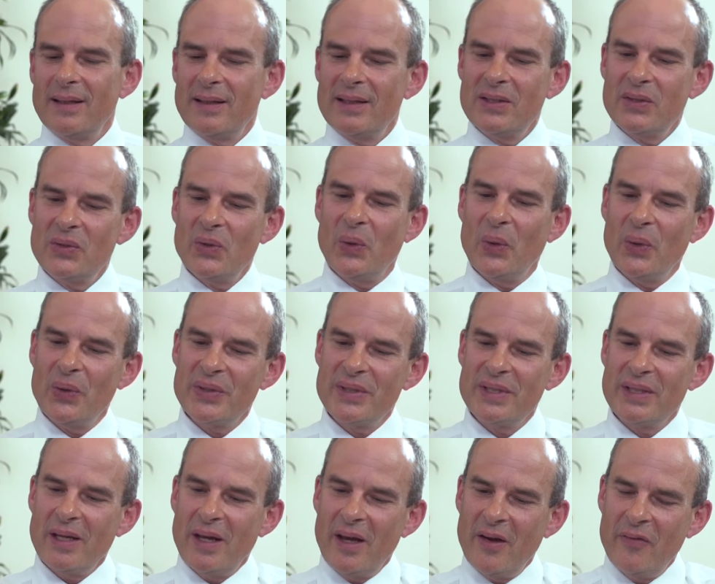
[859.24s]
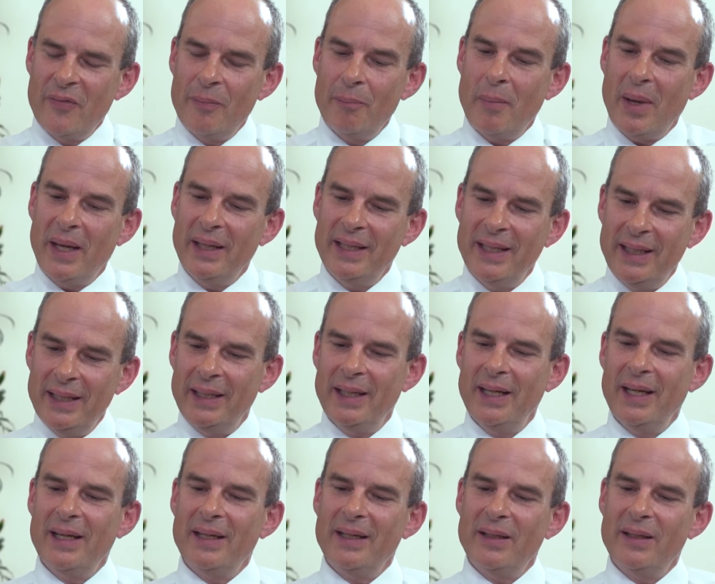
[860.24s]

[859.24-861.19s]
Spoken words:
the source of money